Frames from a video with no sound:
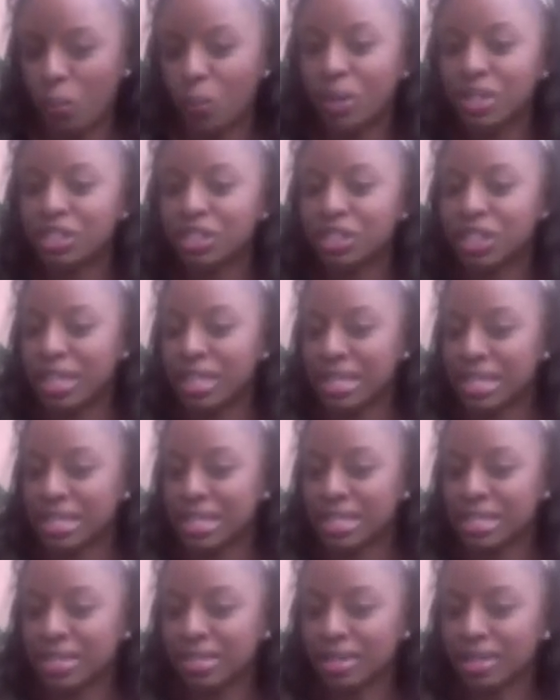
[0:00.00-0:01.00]
which
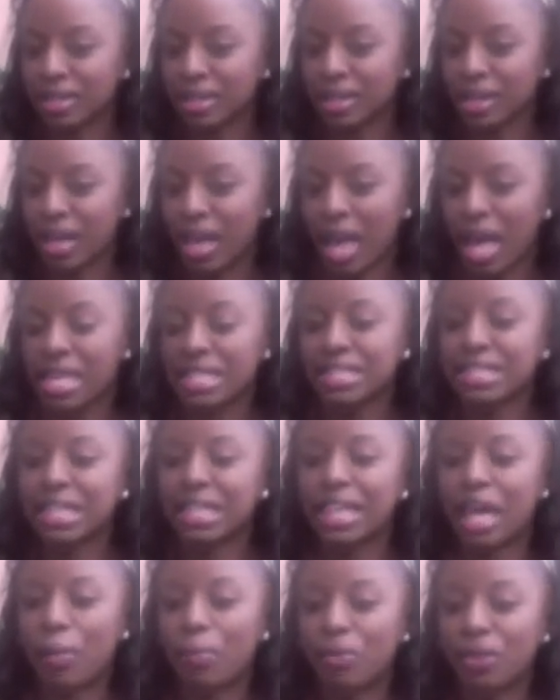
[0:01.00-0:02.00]
is
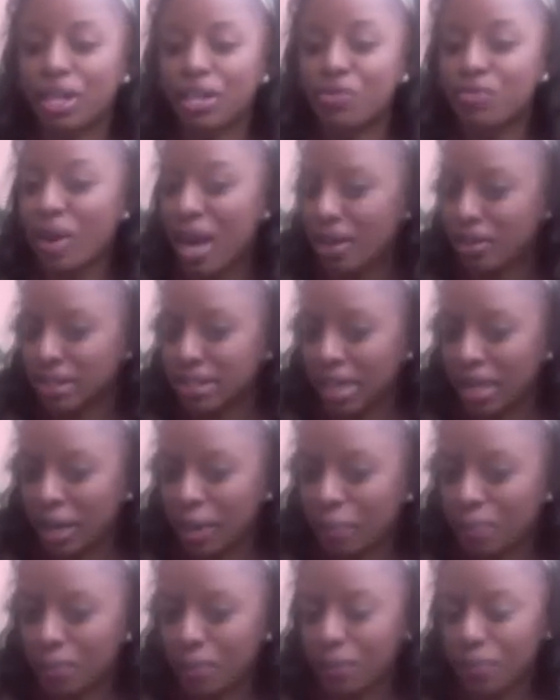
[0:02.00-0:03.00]
Celebrity Roundup.